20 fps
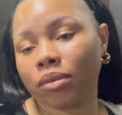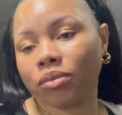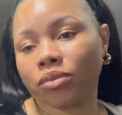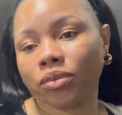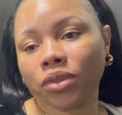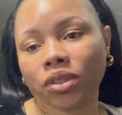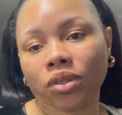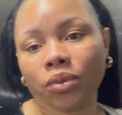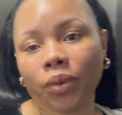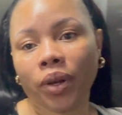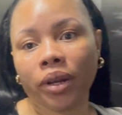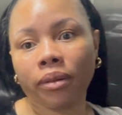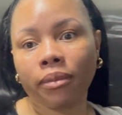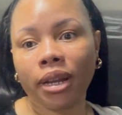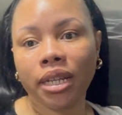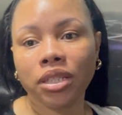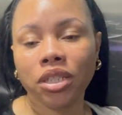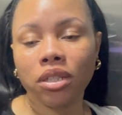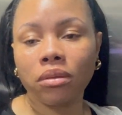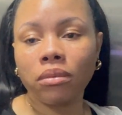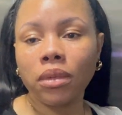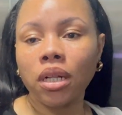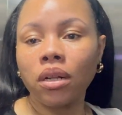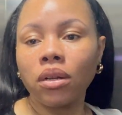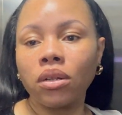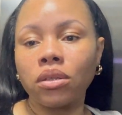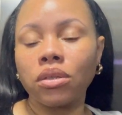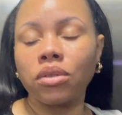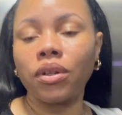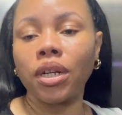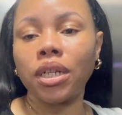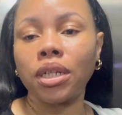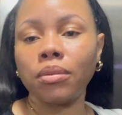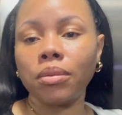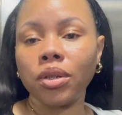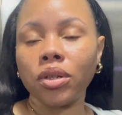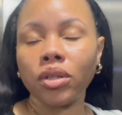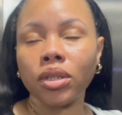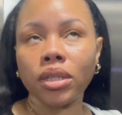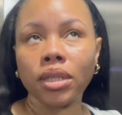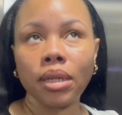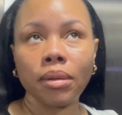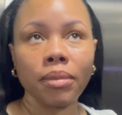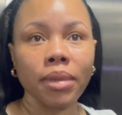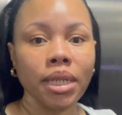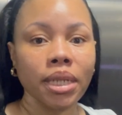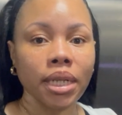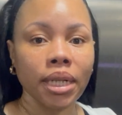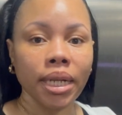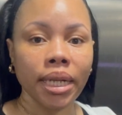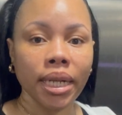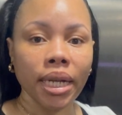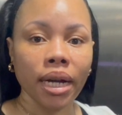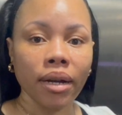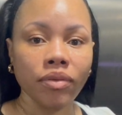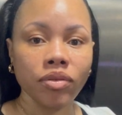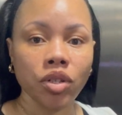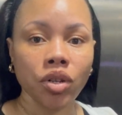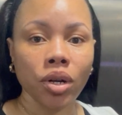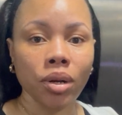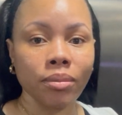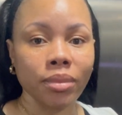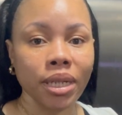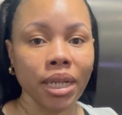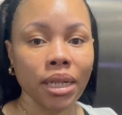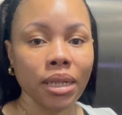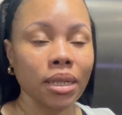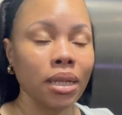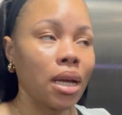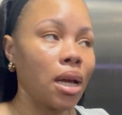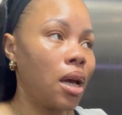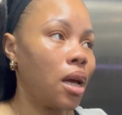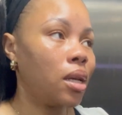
I'm just wearing my gym clothes already because immediately after I'm done